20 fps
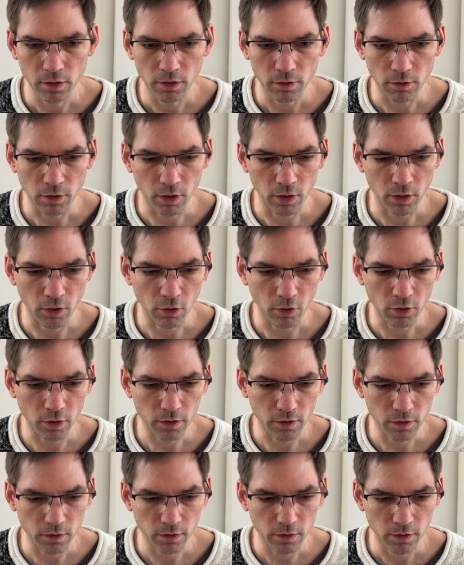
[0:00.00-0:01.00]
Got an
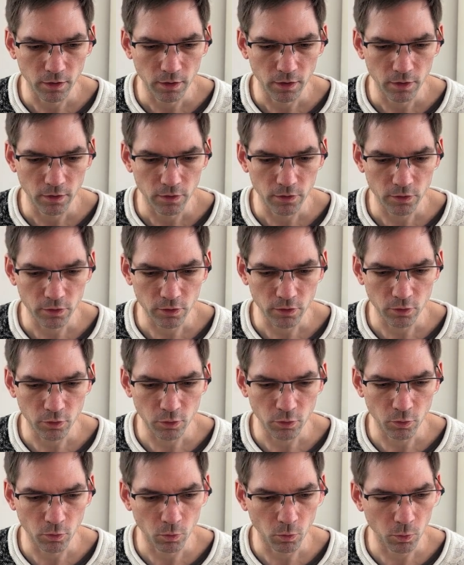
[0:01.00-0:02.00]
arc.
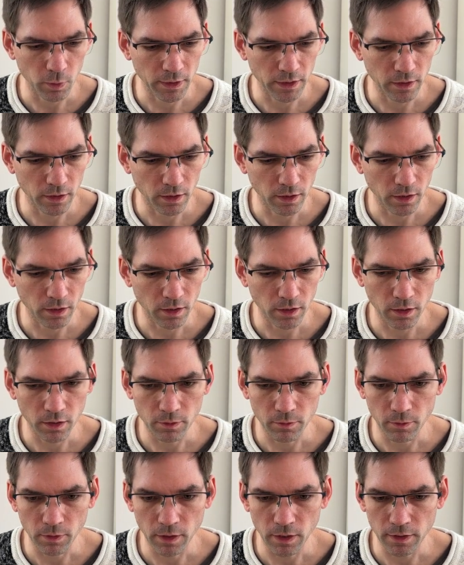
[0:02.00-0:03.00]
So we
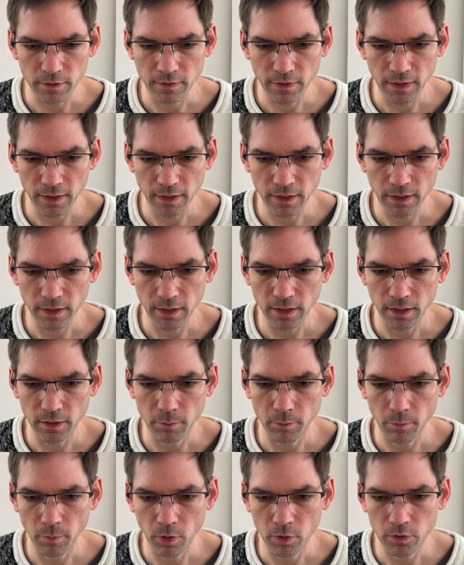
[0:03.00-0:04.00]
are attacking
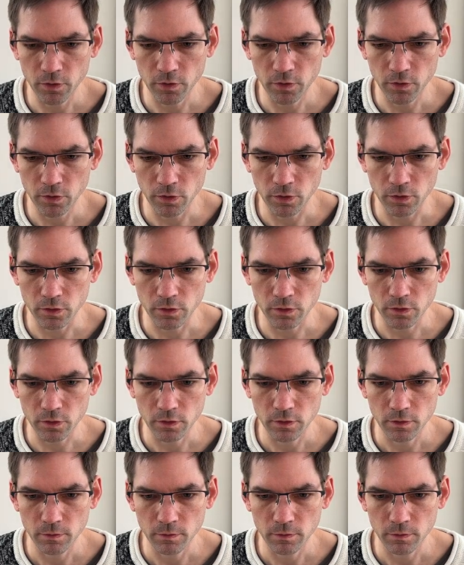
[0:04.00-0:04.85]
monsters.